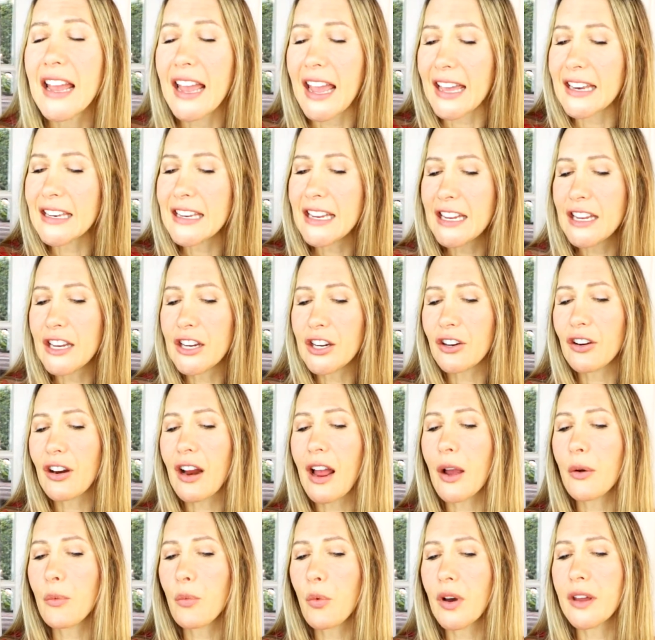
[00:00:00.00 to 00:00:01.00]
And
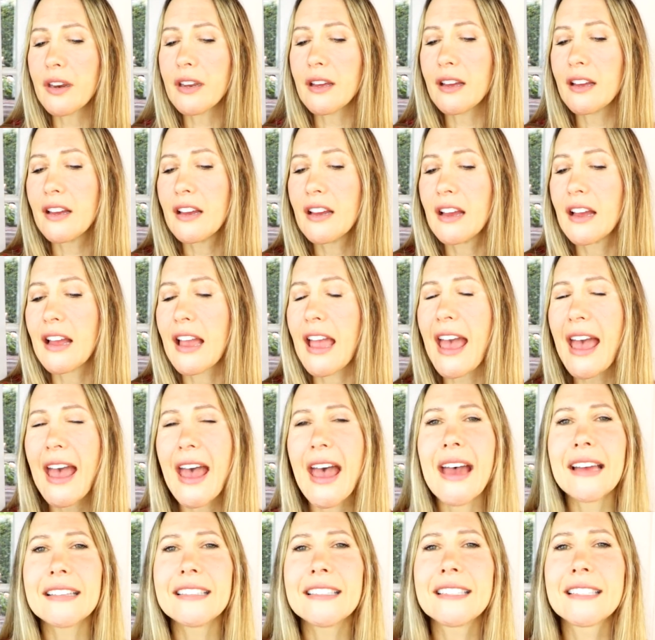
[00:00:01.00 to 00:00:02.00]
here I want to
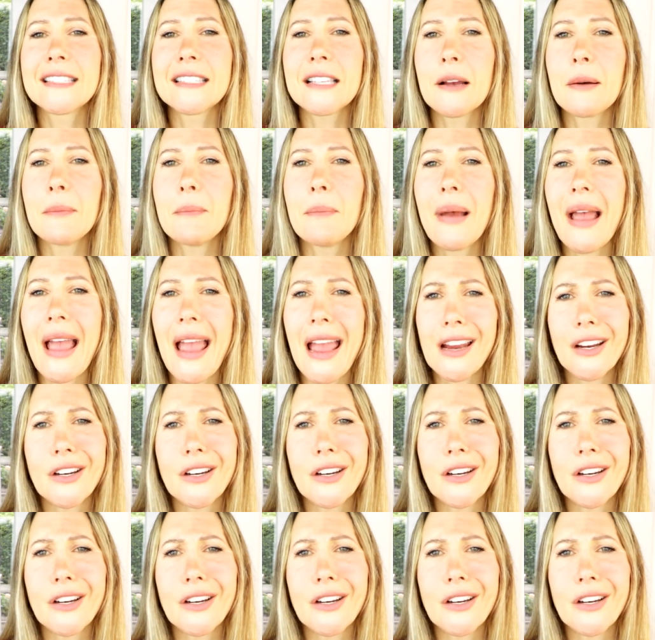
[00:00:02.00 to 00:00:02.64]
add some